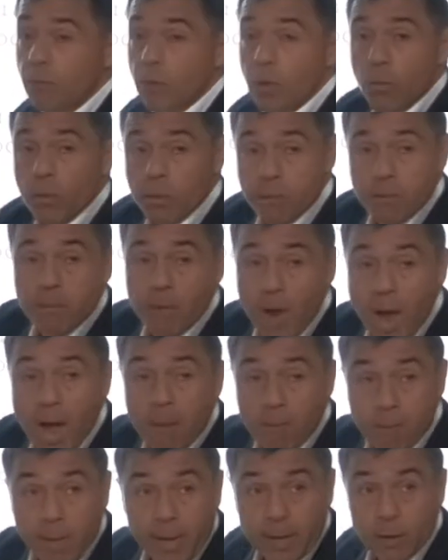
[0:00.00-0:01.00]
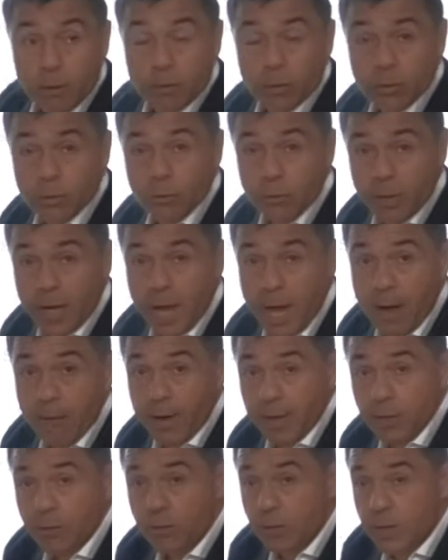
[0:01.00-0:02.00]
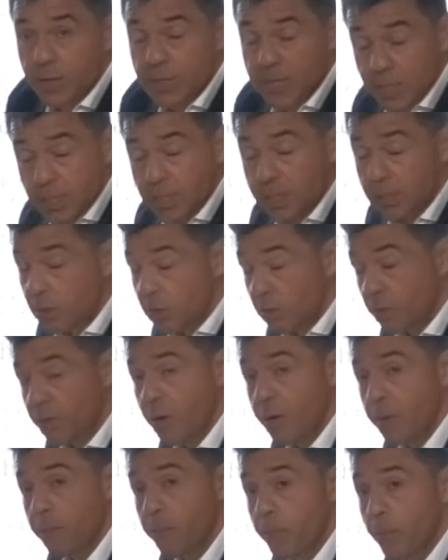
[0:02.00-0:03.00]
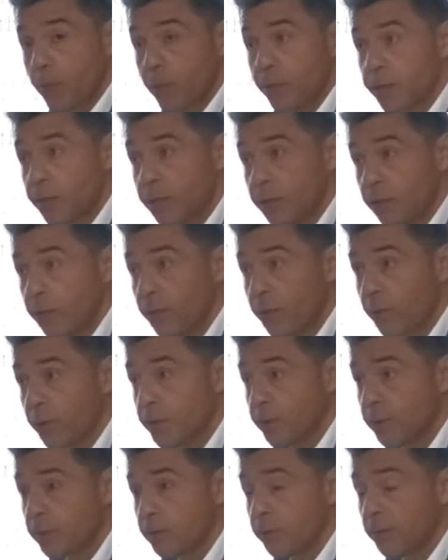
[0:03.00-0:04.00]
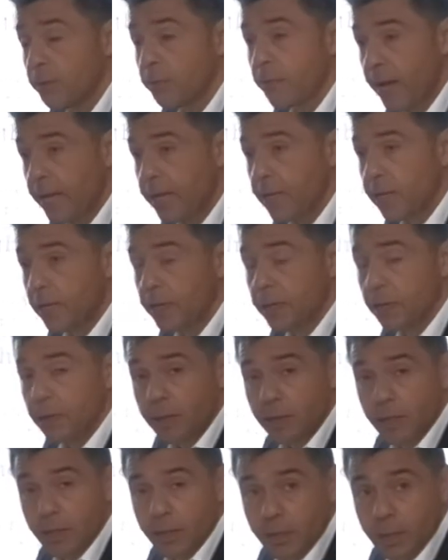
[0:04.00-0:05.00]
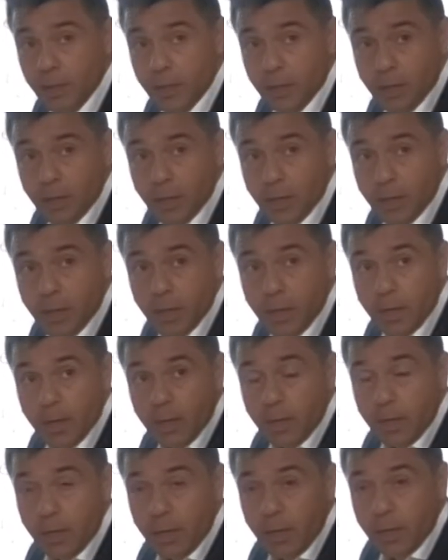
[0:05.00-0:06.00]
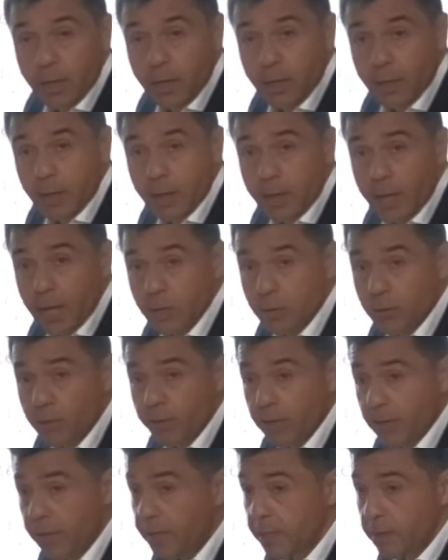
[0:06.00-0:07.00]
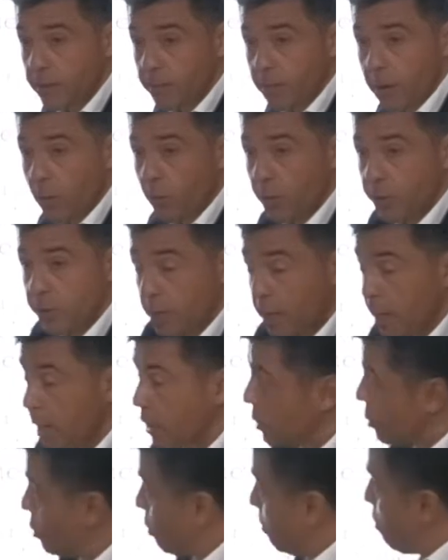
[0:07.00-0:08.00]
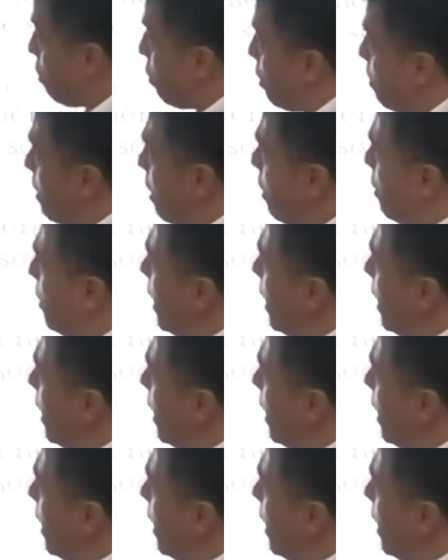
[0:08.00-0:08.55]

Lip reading: We have actually assisted to a very important difference to be made in the case of Belize, about which I can talk more about